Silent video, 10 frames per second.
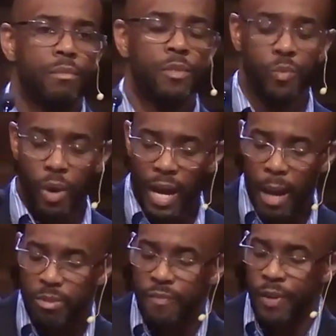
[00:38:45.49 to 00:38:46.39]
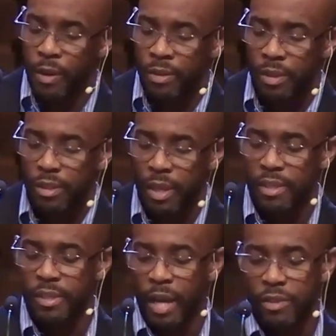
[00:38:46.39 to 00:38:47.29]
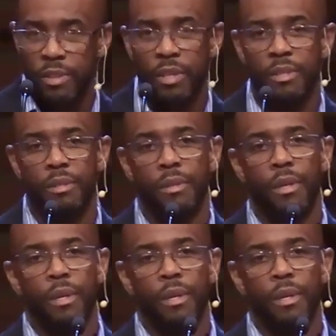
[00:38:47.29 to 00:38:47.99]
scribes, Pharisees, and Sadducees,